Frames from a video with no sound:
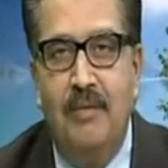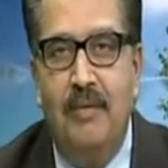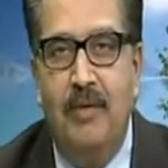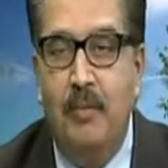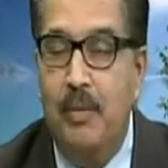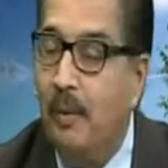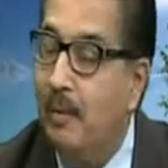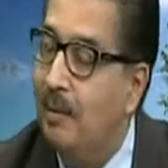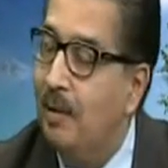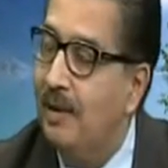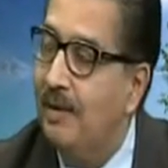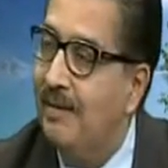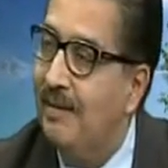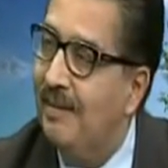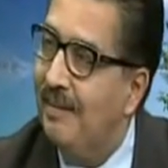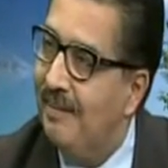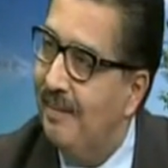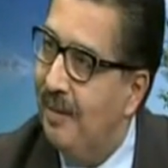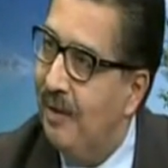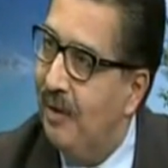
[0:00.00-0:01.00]
Republic
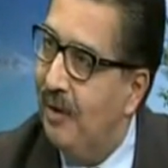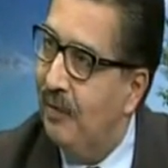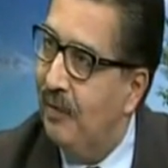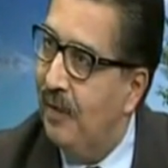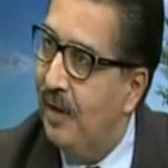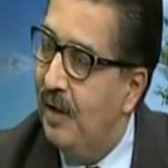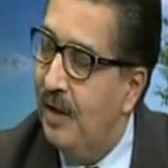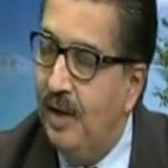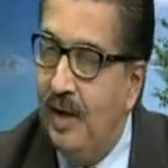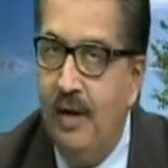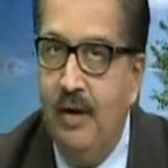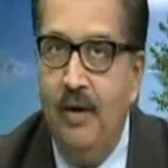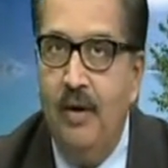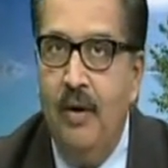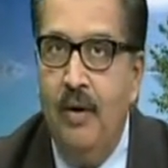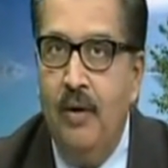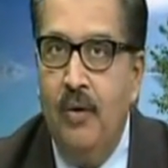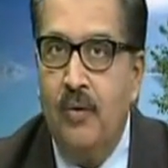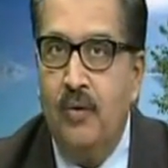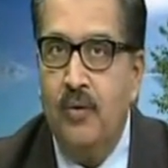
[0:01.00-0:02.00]
Day of India. Of course.